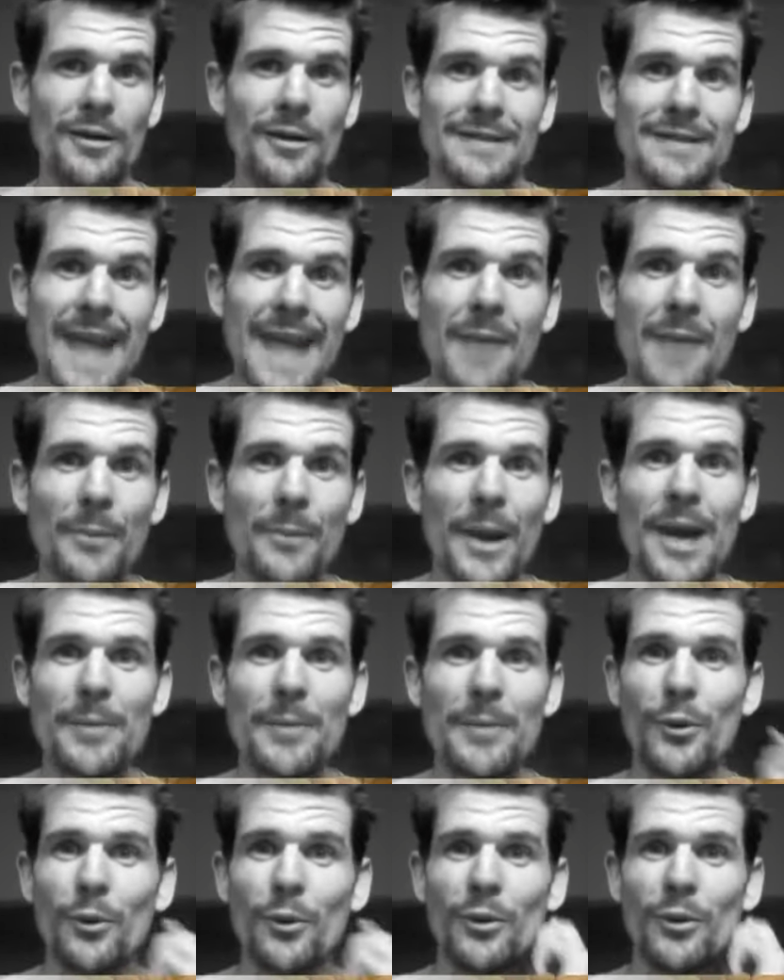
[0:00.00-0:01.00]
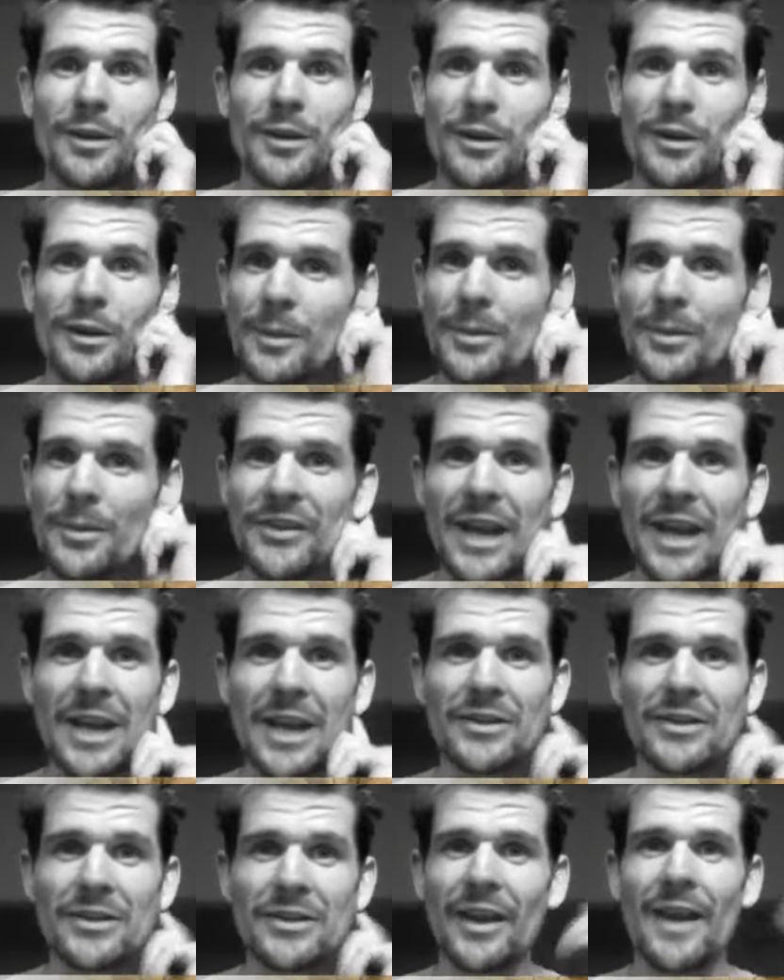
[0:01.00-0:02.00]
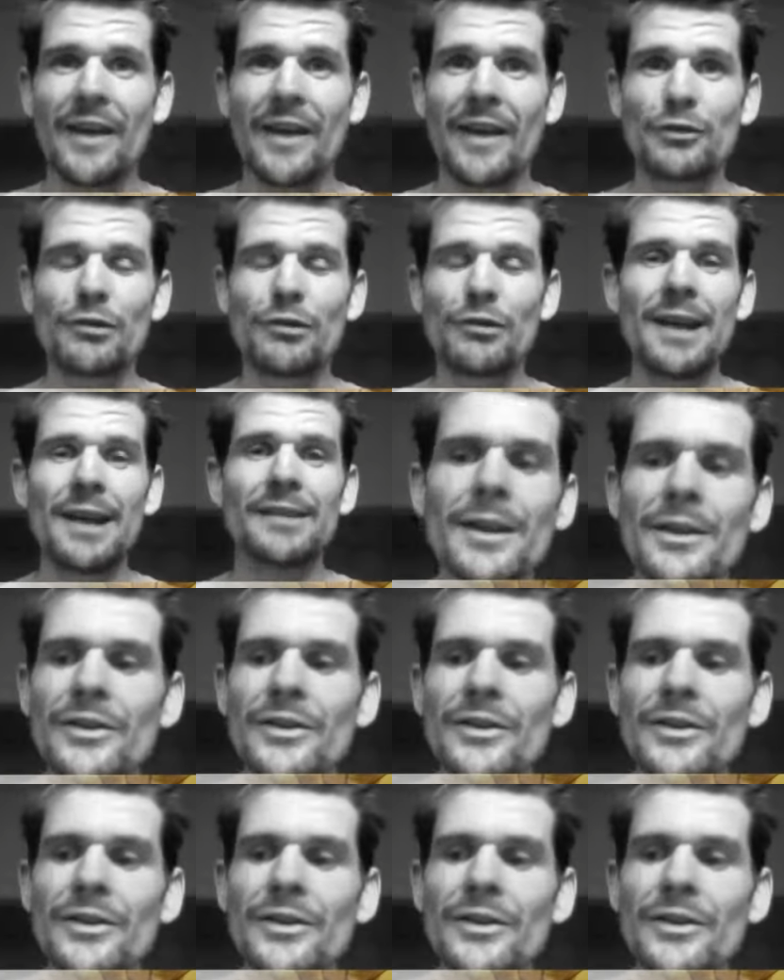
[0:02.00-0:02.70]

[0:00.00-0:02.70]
10 people. Look at the percentages that. That's crazy.